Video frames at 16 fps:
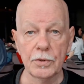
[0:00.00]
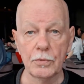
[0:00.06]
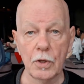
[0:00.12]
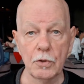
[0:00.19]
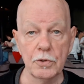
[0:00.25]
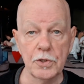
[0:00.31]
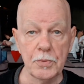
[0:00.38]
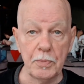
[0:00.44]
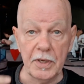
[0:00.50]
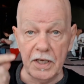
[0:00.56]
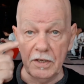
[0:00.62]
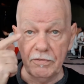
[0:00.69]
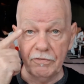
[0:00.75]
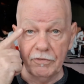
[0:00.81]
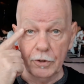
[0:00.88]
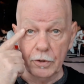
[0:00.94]
roast
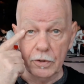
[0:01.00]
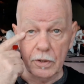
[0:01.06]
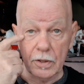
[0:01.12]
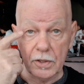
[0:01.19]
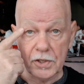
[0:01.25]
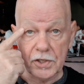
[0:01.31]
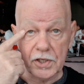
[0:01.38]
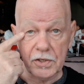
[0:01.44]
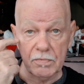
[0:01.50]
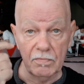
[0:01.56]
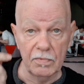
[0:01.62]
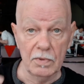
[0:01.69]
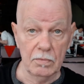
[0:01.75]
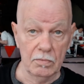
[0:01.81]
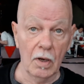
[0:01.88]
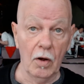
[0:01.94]
beef looks
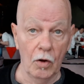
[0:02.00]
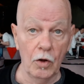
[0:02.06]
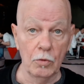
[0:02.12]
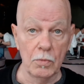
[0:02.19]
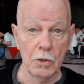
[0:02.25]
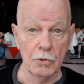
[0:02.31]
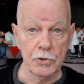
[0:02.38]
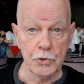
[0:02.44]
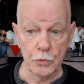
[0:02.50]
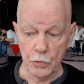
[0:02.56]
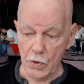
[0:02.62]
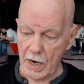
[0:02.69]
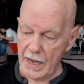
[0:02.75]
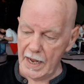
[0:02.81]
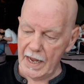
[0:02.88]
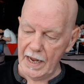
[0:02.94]
almost
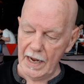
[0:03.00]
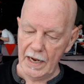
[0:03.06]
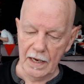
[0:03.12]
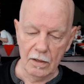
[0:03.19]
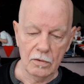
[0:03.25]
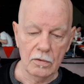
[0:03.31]
rare.